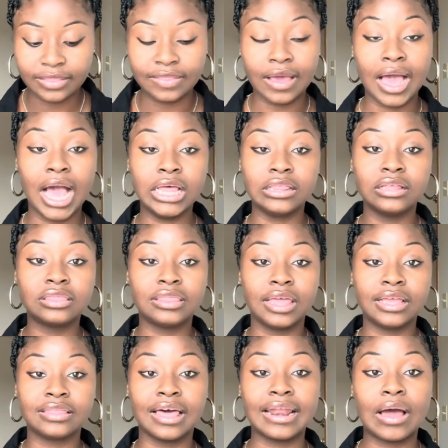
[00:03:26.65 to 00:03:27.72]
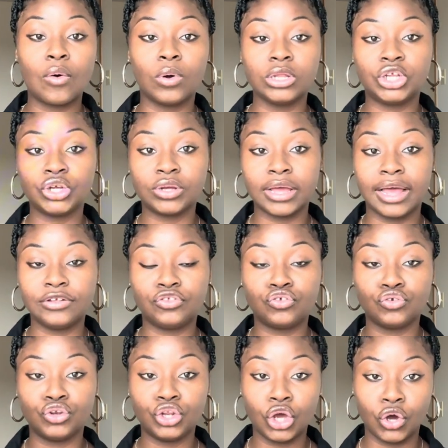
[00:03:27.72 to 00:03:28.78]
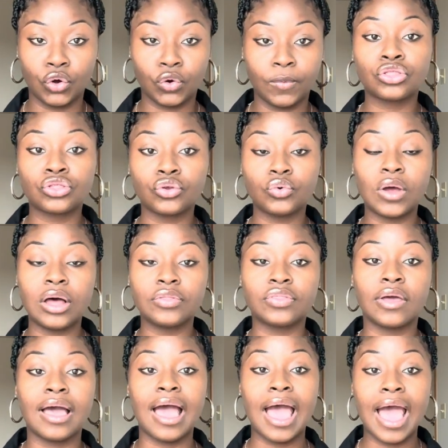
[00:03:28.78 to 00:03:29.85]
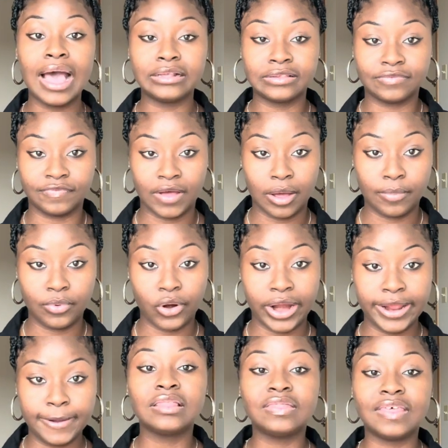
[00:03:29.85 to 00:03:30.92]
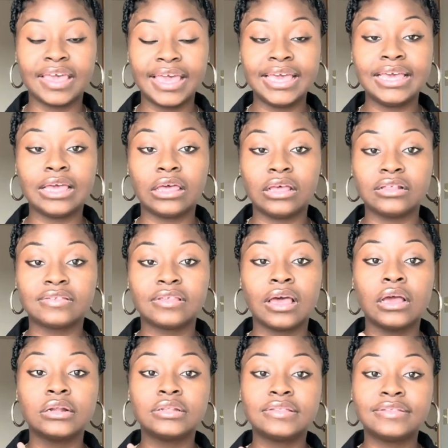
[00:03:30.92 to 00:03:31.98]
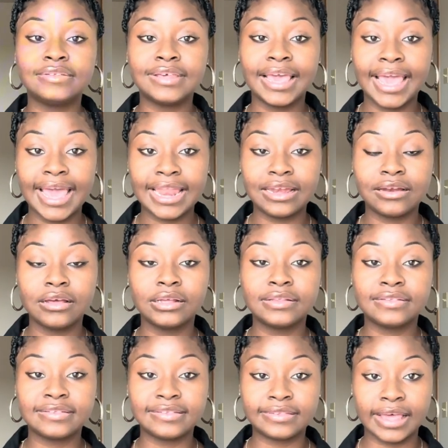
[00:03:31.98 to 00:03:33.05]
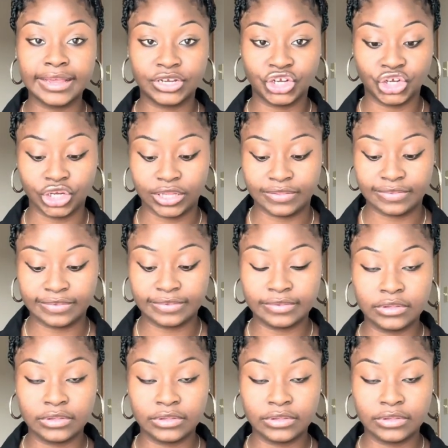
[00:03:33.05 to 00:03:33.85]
The other thing that I want you guys to know, throughout the ASVAB, right, there is 10 sections.